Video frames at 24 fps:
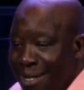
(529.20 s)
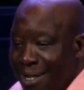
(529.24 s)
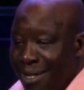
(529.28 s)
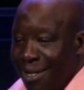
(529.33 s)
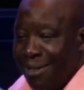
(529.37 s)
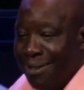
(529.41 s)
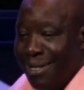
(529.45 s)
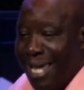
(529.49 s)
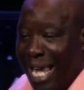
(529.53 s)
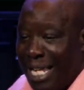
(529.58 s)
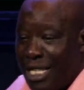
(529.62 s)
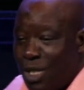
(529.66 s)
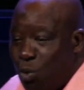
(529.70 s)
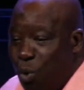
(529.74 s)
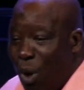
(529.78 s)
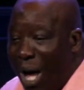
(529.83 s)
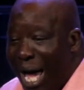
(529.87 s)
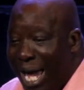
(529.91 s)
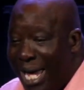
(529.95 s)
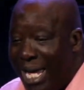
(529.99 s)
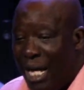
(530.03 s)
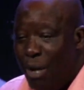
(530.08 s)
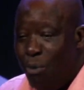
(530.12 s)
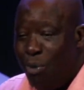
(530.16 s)
That's why
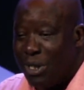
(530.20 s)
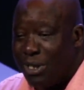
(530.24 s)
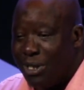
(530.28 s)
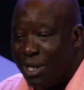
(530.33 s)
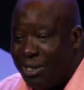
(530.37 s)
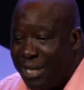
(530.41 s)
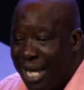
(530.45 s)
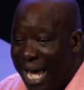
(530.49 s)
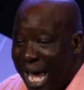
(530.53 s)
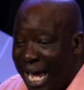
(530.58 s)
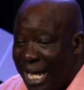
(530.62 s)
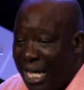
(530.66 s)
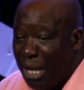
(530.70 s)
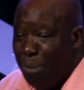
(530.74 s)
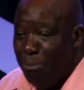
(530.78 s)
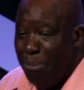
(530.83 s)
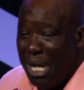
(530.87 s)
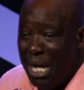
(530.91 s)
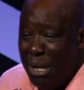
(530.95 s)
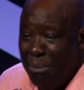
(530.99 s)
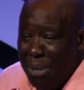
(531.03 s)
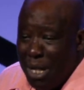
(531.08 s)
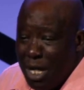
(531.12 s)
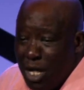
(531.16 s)
he was attacking
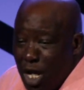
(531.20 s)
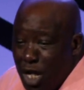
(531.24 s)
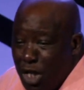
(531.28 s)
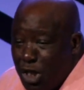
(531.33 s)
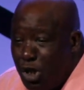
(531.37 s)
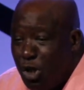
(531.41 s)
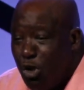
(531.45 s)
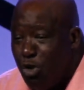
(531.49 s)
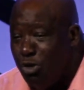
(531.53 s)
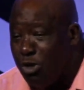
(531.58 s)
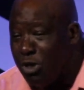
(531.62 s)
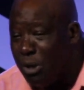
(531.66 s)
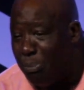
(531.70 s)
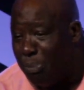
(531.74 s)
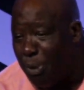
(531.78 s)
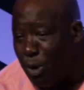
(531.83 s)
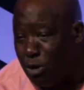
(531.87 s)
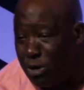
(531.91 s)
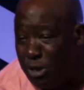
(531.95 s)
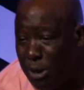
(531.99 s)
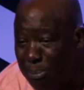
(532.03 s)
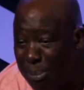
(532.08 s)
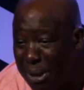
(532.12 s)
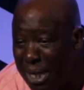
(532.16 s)
me because you're
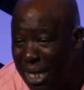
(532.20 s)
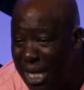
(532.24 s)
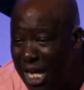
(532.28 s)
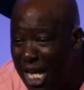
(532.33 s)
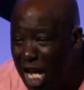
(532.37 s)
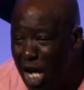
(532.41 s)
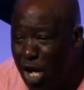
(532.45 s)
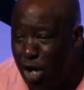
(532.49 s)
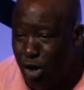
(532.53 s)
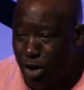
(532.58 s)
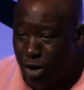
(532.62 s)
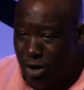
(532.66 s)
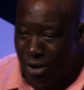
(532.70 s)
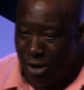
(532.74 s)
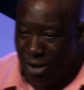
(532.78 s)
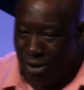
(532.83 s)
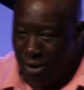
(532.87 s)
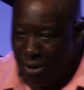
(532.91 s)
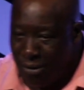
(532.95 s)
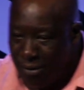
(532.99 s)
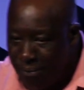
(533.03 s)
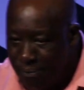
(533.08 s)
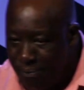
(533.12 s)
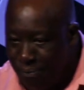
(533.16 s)
supposed to be here.
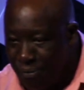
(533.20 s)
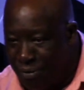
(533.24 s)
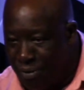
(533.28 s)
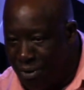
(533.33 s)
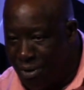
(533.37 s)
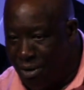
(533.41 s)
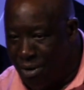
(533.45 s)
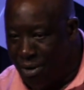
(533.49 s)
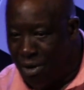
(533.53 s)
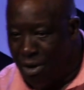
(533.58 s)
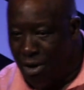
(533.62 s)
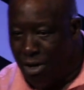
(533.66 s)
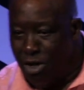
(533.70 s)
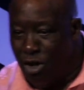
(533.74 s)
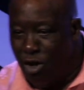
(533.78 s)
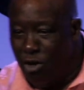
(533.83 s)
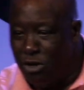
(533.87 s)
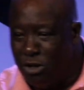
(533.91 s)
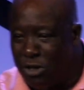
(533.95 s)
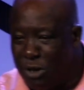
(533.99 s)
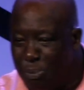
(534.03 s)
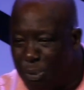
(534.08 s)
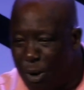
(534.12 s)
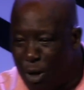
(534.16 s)
You're
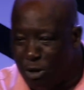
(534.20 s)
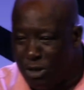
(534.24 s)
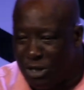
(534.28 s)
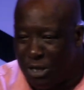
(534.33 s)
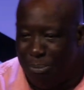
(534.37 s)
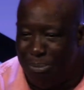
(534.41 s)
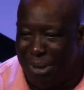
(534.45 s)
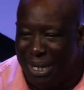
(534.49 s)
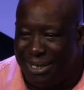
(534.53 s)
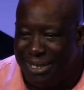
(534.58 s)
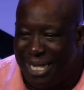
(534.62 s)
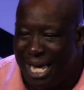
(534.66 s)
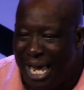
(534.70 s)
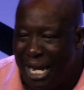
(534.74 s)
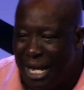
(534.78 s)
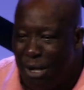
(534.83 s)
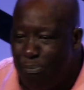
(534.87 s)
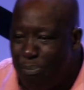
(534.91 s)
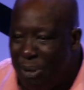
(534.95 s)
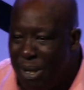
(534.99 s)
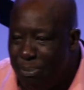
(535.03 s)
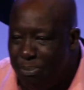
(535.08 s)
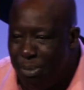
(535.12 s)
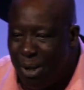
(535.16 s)
supposed to be telling
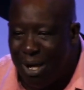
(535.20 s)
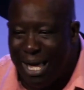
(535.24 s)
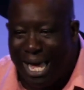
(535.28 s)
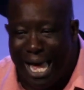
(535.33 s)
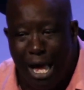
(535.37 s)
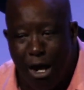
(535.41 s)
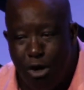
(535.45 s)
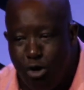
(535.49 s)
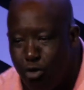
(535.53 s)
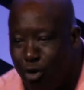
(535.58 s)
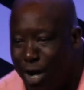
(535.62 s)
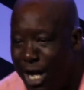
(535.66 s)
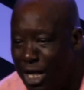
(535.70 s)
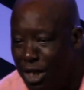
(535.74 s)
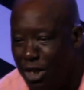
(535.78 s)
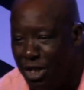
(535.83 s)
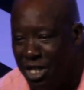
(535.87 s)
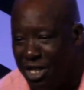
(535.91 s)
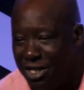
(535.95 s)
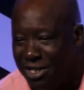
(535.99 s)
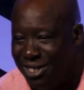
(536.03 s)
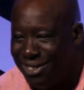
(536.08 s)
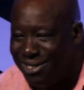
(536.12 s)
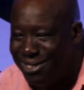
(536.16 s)
people how great
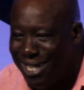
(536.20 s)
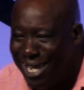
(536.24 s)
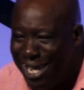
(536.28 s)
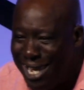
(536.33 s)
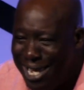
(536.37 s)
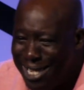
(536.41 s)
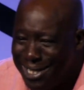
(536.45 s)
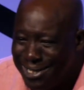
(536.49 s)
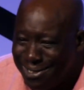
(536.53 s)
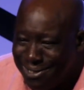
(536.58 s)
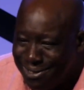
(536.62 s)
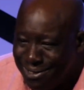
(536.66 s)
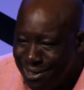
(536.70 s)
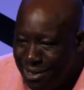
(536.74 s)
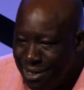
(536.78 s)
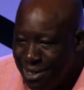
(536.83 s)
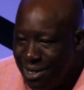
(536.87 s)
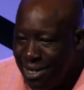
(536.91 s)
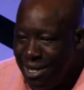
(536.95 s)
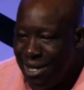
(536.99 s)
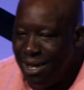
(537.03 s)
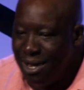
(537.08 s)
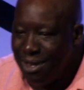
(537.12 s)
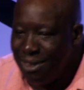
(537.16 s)
Jesus is.
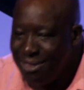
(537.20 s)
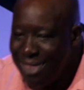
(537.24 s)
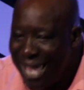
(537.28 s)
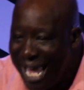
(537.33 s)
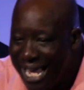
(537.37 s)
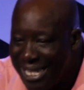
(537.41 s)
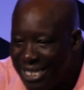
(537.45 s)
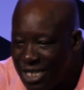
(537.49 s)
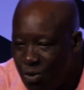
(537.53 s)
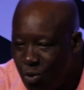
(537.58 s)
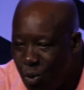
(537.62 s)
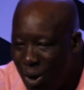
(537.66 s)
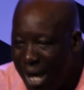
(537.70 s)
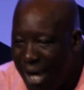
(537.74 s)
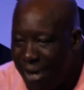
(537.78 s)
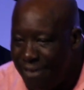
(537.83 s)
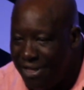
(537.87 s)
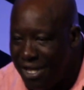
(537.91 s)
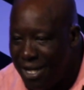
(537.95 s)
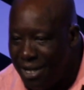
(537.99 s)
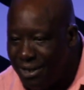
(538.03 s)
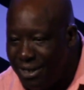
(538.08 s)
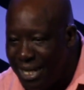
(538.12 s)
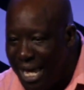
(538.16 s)
That's why
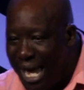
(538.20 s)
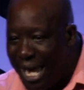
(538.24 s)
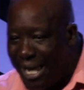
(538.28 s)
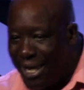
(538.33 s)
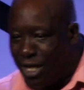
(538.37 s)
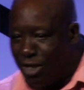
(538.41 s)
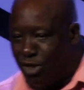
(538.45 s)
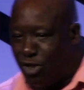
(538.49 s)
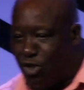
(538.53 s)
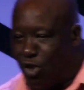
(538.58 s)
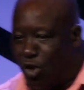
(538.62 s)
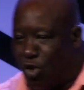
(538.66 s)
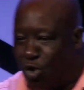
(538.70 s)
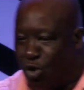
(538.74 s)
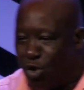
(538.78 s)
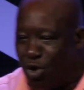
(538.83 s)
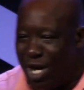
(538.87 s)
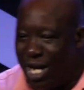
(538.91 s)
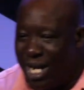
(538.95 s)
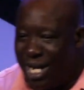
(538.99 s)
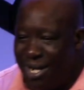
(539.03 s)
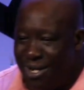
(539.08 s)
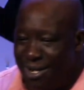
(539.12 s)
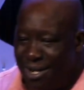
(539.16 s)
the attack is so
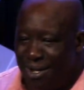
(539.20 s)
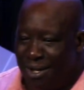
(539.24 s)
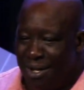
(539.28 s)
great.